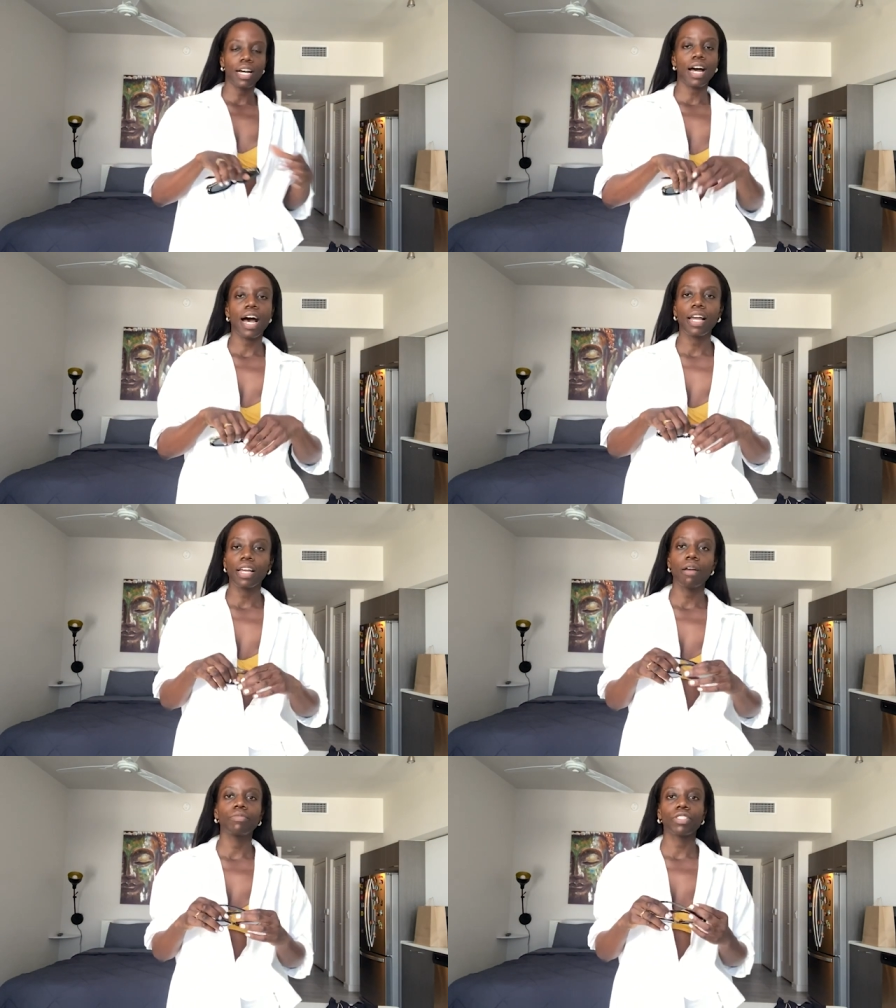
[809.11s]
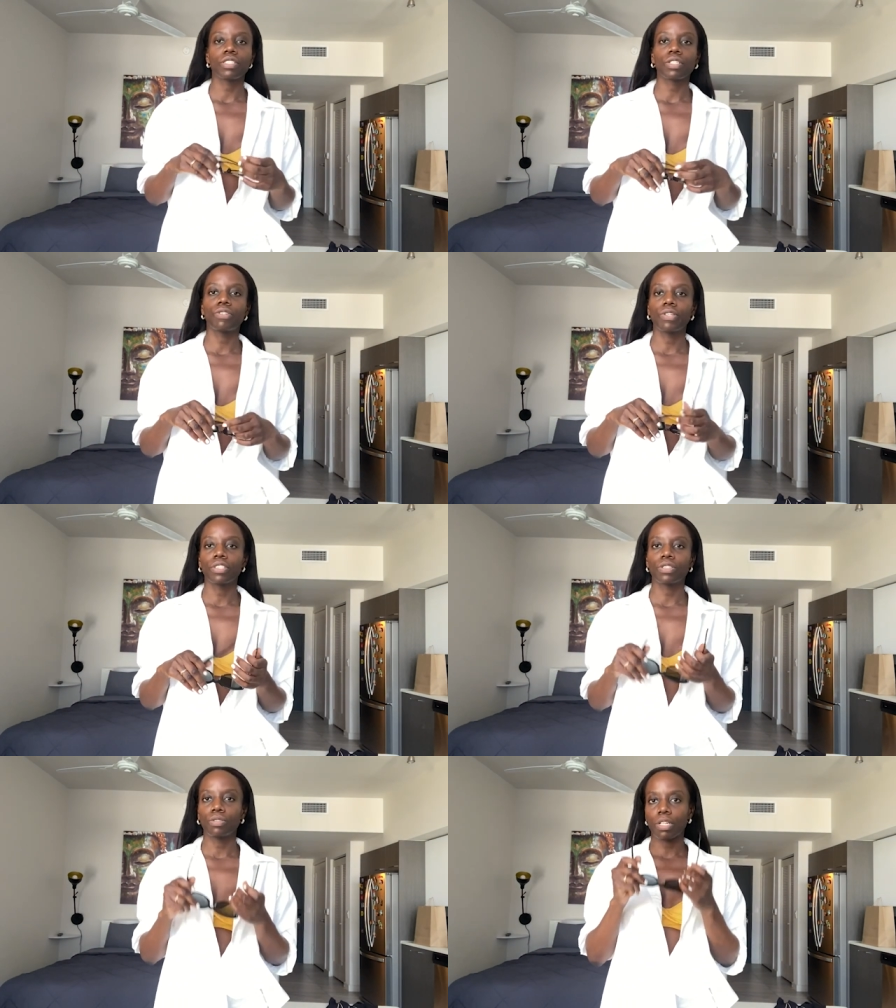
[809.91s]
I am just going
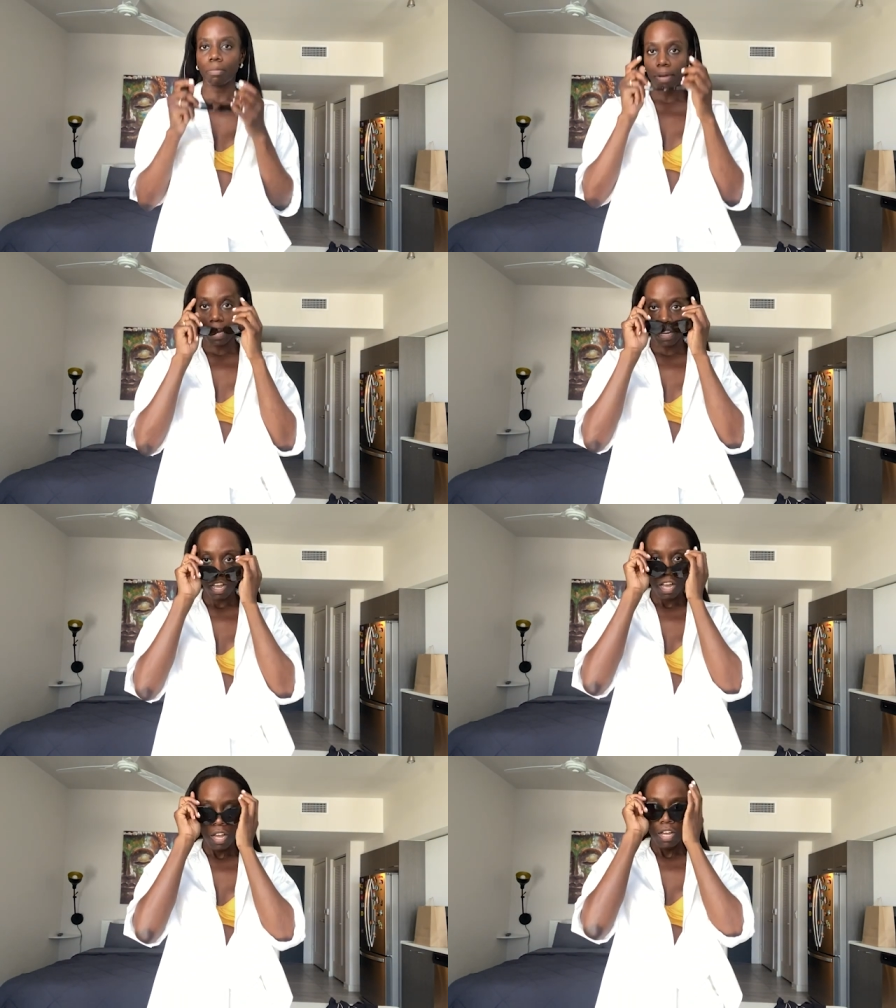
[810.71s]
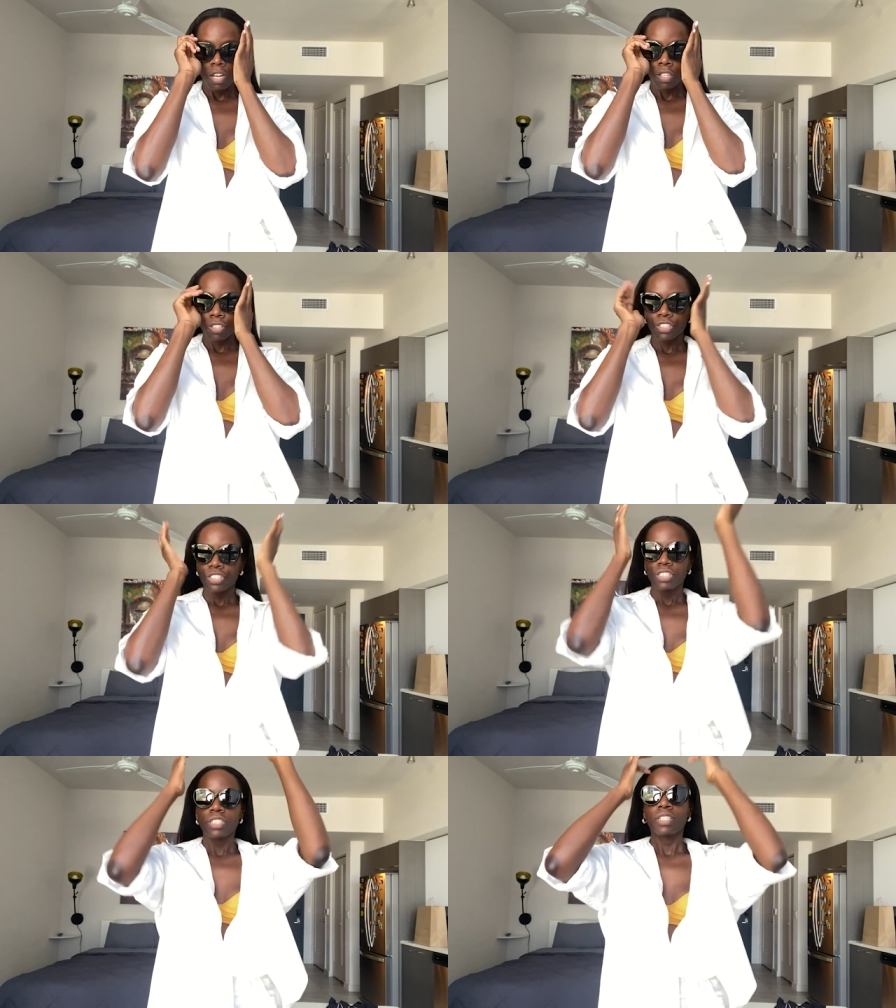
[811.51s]
to wear my
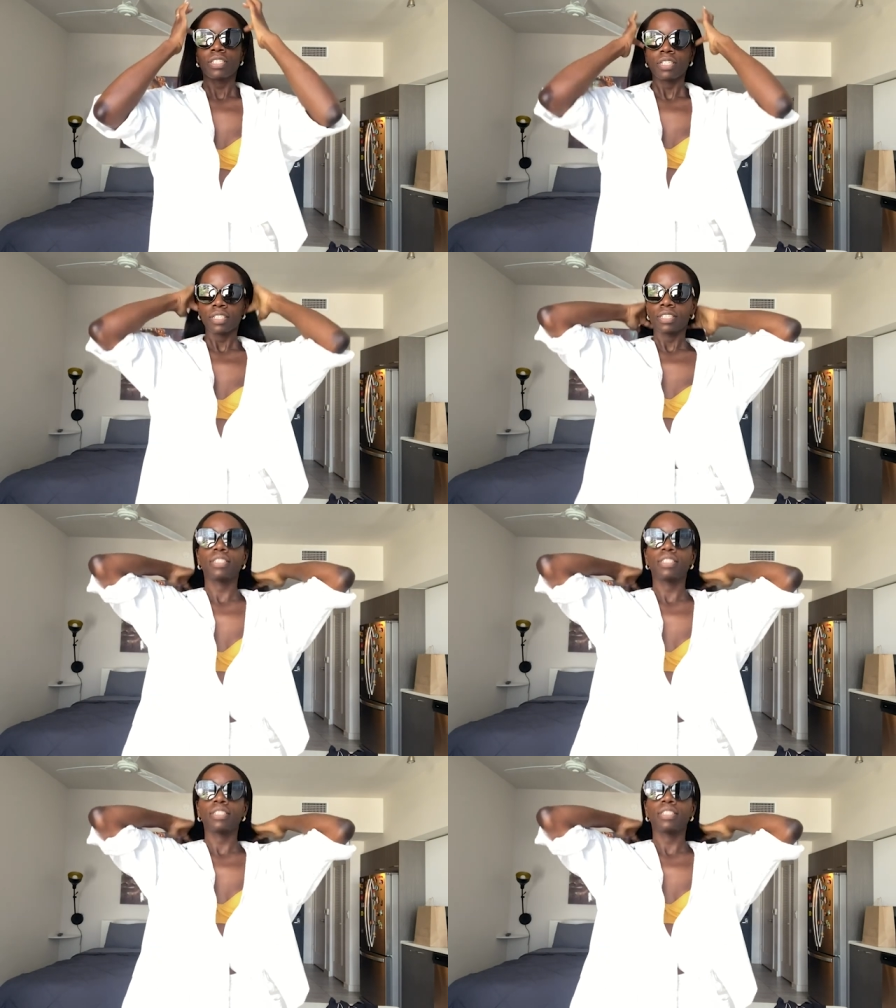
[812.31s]
Christian